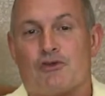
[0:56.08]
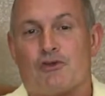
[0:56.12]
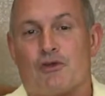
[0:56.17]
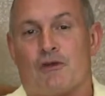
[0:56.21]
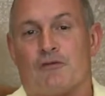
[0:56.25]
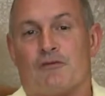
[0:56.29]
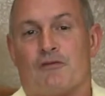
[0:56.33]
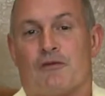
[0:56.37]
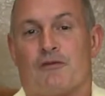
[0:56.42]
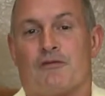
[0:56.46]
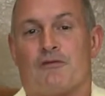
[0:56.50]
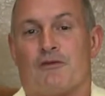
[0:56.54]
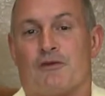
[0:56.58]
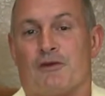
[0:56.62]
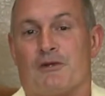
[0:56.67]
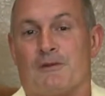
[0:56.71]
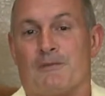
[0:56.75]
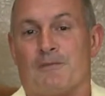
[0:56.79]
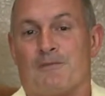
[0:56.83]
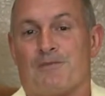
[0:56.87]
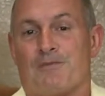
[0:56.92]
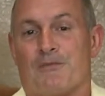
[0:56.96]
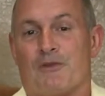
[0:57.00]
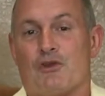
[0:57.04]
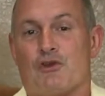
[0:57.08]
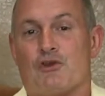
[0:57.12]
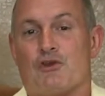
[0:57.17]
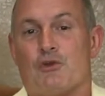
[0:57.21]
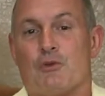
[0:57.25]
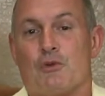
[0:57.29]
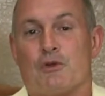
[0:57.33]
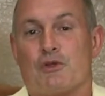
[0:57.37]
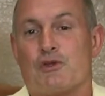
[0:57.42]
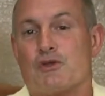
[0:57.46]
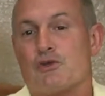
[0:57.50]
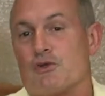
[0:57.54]
suffer from
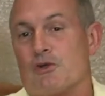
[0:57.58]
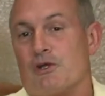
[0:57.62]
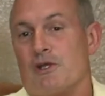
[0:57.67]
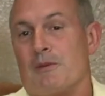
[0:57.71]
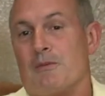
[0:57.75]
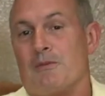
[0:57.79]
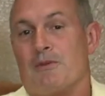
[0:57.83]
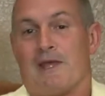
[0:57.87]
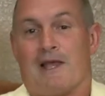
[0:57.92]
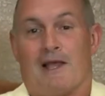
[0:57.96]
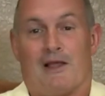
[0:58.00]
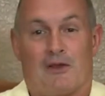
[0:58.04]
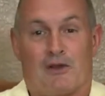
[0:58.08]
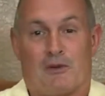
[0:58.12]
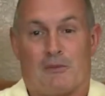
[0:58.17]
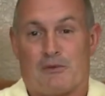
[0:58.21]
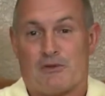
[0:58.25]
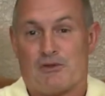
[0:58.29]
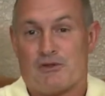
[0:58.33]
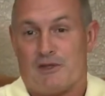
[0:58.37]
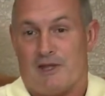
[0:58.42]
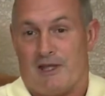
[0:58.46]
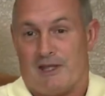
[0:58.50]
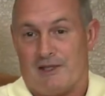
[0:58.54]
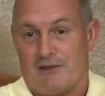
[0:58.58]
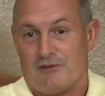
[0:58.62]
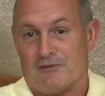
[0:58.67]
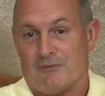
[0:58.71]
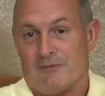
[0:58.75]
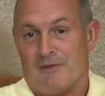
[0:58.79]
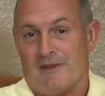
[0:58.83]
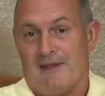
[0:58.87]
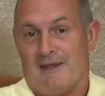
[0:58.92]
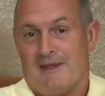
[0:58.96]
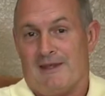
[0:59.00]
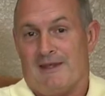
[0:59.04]
two extreme calendar mistakes.
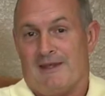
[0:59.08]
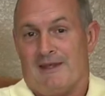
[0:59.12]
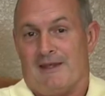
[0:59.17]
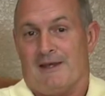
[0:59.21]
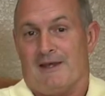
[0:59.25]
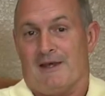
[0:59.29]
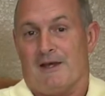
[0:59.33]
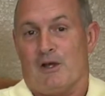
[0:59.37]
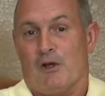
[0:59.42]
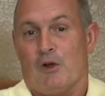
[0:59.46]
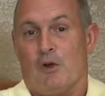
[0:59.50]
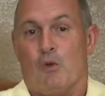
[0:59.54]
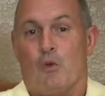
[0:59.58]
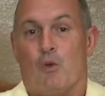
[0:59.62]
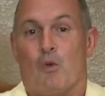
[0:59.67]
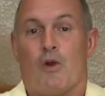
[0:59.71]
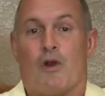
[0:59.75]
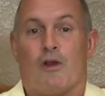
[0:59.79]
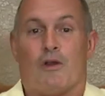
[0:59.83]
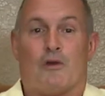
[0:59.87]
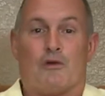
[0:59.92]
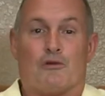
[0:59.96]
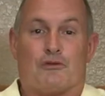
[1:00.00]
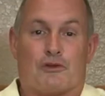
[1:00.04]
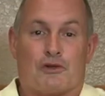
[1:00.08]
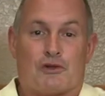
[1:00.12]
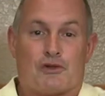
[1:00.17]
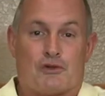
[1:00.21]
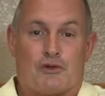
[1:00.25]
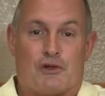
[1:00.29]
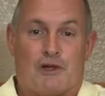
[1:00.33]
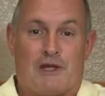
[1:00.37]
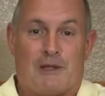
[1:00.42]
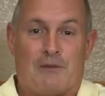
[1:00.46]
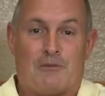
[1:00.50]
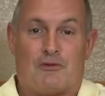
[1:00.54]
One of those
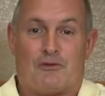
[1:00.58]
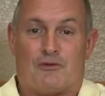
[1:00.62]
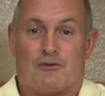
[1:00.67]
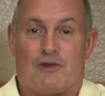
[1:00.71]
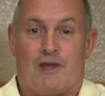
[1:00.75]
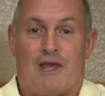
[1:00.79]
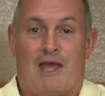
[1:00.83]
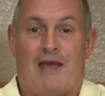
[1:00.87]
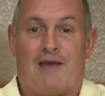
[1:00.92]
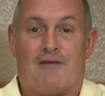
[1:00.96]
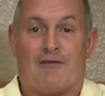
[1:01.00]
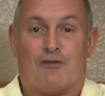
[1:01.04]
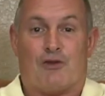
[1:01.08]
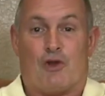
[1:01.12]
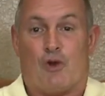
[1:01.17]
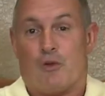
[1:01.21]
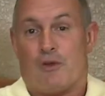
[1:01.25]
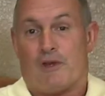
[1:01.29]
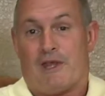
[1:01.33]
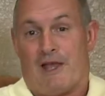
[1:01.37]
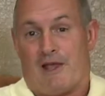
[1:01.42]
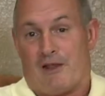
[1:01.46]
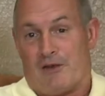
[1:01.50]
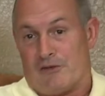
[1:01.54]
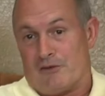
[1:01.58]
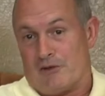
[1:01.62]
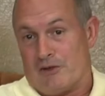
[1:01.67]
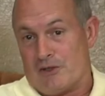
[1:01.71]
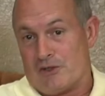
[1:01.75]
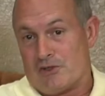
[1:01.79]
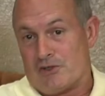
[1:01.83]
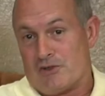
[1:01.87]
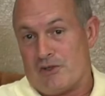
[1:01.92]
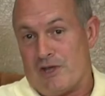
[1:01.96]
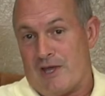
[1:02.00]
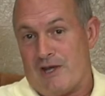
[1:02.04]
extremes is to have no calendaring
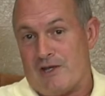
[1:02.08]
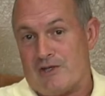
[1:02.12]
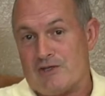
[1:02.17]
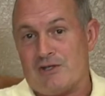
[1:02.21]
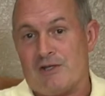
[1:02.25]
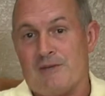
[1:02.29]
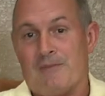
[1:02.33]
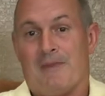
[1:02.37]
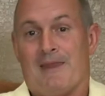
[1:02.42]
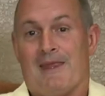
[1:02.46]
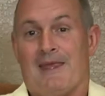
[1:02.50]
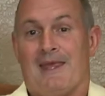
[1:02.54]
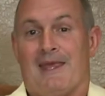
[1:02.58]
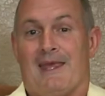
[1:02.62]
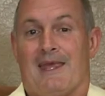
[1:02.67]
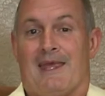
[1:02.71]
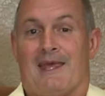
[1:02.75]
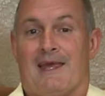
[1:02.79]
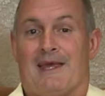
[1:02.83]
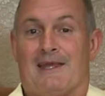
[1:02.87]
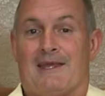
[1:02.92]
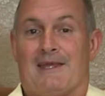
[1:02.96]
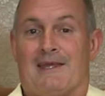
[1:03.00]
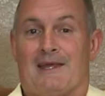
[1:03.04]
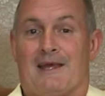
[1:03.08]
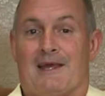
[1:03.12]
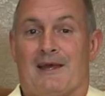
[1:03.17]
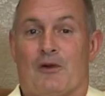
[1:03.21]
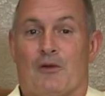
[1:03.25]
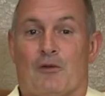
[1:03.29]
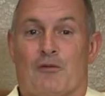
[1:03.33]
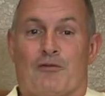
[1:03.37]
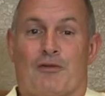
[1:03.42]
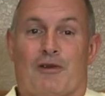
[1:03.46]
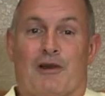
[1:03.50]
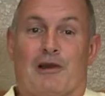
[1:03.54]
strategy and
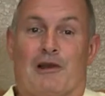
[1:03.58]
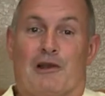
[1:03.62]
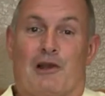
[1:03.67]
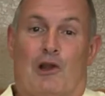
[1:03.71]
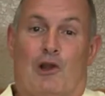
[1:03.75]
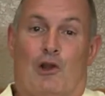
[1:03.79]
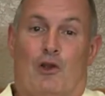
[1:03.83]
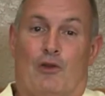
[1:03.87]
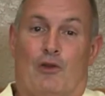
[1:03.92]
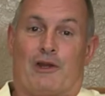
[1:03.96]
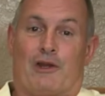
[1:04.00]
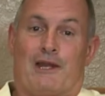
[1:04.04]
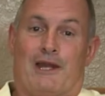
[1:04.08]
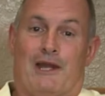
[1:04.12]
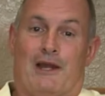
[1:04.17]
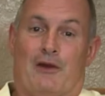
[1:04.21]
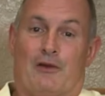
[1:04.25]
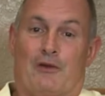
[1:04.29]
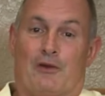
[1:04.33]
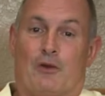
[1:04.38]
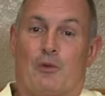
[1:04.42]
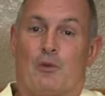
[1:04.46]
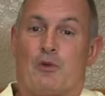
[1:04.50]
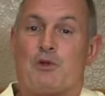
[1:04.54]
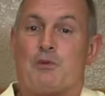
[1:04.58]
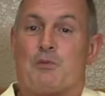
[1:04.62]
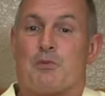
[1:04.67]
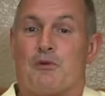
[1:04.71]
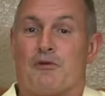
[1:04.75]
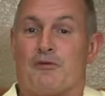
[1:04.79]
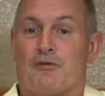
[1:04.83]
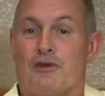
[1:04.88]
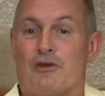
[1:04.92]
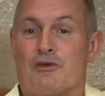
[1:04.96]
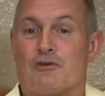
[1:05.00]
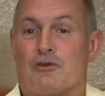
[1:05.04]
or very little calendar, which
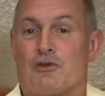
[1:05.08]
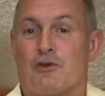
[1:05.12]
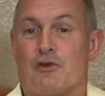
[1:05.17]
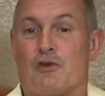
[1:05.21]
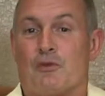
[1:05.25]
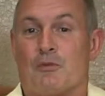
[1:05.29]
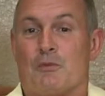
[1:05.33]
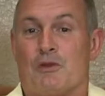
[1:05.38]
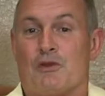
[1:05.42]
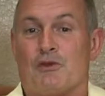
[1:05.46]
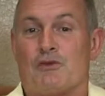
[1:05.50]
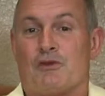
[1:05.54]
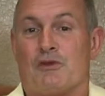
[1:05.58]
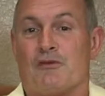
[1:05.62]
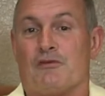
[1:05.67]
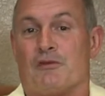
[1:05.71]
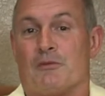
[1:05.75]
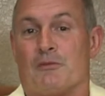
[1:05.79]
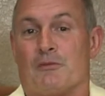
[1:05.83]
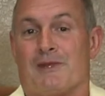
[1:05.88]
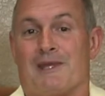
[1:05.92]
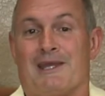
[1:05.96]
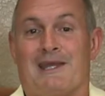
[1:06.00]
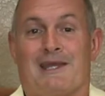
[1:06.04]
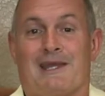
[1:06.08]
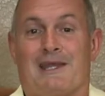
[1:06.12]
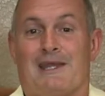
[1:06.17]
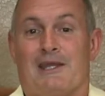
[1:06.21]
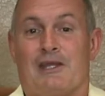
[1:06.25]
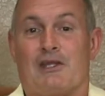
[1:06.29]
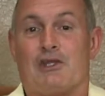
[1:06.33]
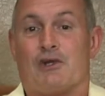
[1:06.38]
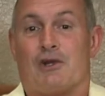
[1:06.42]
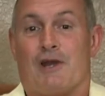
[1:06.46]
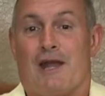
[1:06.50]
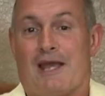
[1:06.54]
prevents a youth ministry from getting any
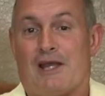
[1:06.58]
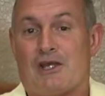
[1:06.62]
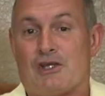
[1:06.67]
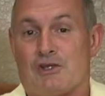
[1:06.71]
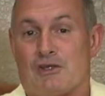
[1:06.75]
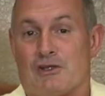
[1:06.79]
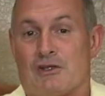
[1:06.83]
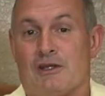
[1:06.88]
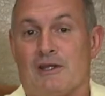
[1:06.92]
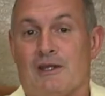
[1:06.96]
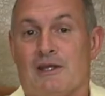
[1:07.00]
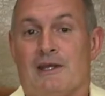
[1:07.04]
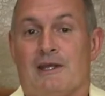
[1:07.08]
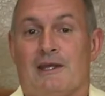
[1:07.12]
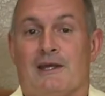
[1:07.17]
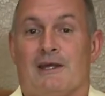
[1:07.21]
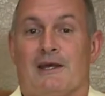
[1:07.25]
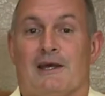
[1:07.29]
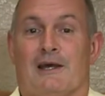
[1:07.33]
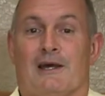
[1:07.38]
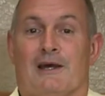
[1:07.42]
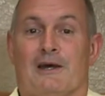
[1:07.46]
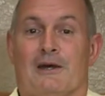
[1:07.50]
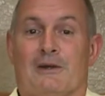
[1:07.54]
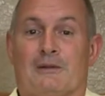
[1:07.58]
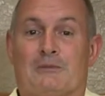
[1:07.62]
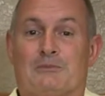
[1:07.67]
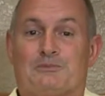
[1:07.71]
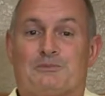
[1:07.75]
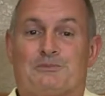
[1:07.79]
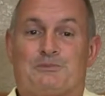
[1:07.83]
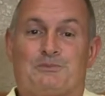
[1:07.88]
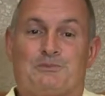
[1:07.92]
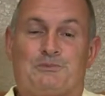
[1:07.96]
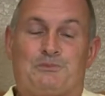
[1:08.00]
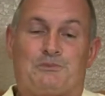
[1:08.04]
traction,
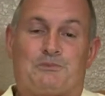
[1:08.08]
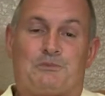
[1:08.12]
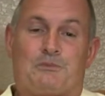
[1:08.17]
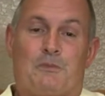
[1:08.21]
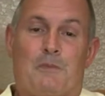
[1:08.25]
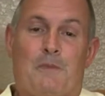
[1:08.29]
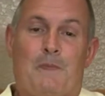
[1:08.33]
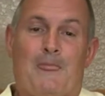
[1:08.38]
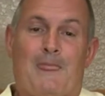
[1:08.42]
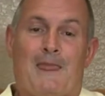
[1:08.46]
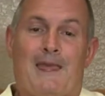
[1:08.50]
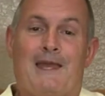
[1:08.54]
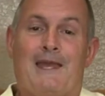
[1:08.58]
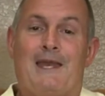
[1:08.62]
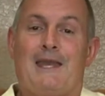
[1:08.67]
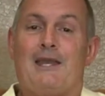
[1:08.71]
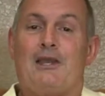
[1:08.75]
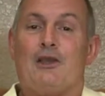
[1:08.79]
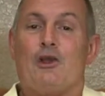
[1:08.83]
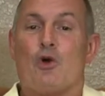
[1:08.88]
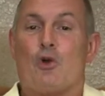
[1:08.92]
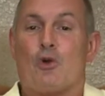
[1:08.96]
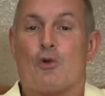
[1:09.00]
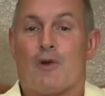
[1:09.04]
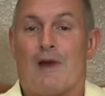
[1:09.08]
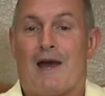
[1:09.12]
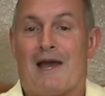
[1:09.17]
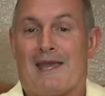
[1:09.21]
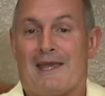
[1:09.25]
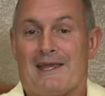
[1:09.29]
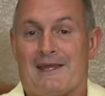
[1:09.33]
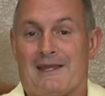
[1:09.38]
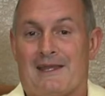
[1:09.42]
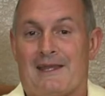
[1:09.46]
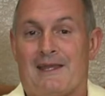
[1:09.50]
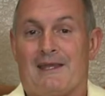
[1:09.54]
any
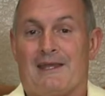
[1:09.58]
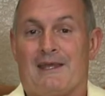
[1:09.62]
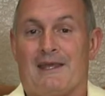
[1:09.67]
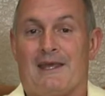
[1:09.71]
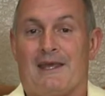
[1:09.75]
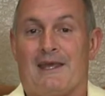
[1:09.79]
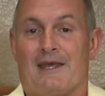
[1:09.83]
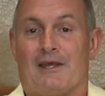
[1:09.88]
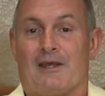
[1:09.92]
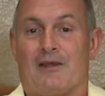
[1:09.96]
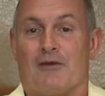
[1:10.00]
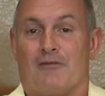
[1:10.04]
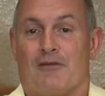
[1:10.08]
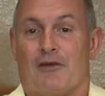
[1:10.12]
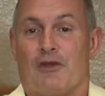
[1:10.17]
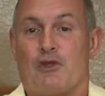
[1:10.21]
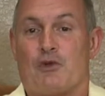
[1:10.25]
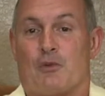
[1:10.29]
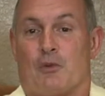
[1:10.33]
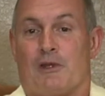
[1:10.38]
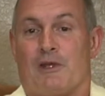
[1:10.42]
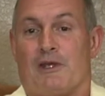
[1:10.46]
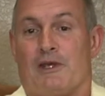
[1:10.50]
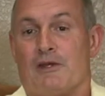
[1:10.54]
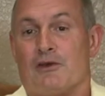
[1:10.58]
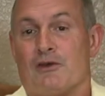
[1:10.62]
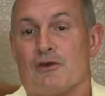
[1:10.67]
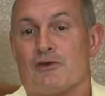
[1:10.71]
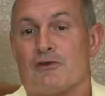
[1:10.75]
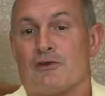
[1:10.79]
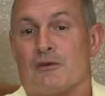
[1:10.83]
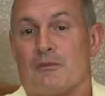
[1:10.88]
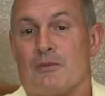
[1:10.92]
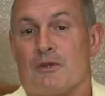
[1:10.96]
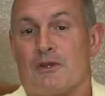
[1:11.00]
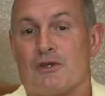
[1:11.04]
notoriety, and eventually hinders
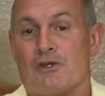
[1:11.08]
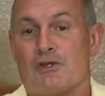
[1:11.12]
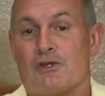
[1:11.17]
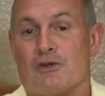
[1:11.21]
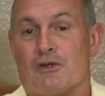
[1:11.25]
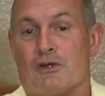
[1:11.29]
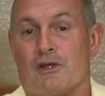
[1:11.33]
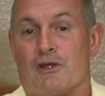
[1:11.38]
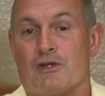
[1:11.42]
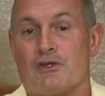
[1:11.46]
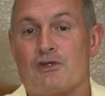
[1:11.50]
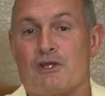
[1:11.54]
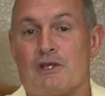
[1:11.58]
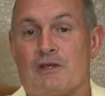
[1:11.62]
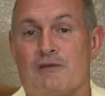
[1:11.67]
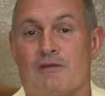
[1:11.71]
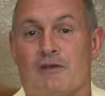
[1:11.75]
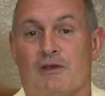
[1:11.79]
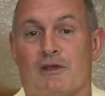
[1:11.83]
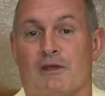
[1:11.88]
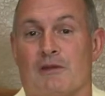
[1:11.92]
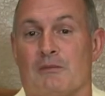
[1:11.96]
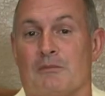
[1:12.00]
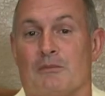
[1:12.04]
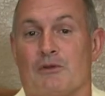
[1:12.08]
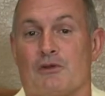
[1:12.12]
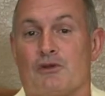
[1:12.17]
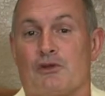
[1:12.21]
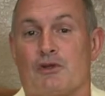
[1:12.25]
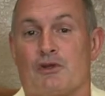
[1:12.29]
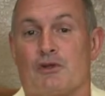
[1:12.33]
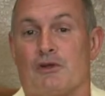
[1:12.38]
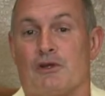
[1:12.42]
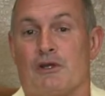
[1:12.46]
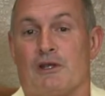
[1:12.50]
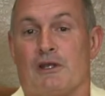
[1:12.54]
the ministry in achieving and
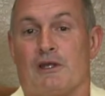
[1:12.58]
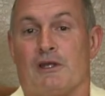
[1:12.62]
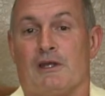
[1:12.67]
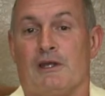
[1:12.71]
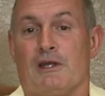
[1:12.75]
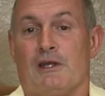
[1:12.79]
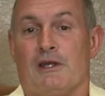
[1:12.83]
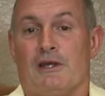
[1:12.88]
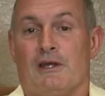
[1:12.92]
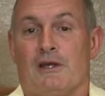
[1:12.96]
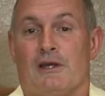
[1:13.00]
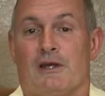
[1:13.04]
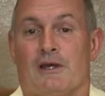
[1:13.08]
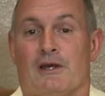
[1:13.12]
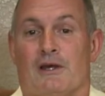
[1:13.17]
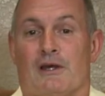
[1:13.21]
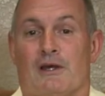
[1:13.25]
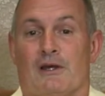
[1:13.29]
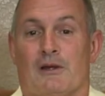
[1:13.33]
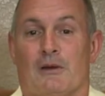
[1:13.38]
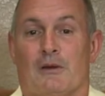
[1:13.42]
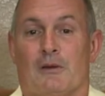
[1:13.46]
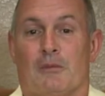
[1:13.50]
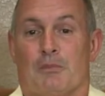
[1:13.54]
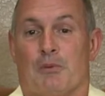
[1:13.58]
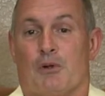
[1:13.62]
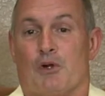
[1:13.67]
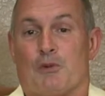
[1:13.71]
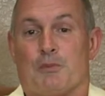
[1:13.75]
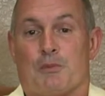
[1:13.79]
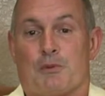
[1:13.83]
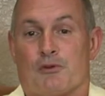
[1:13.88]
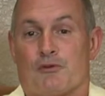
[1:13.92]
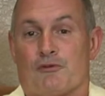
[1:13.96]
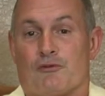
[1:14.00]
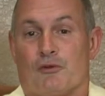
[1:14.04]
maturing
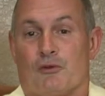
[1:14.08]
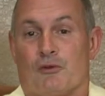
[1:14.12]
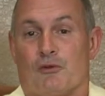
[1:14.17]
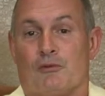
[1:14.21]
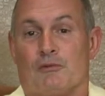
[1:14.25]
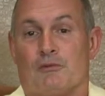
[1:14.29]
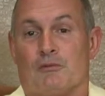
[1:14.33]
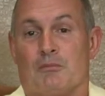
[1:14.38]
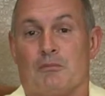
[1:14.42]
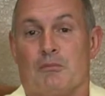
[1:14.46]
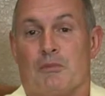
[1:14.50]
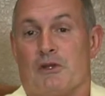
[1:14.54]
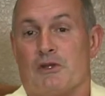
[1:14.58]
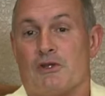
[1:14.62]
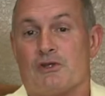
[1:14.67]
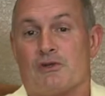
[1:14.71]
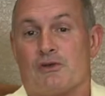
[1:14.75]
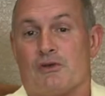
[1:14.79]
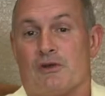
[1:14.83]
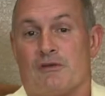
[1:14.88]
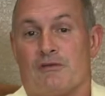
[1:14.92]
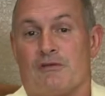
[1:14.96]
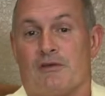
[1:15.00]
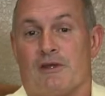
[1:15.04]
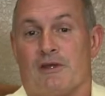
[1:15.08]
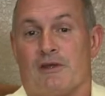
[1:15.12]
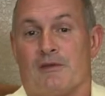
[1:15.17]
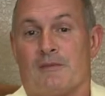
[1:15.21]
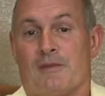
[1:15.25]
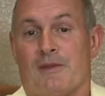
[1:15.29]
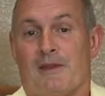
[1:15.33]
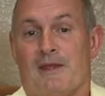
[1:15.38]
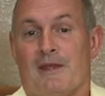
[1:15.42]
purposeful ministry event.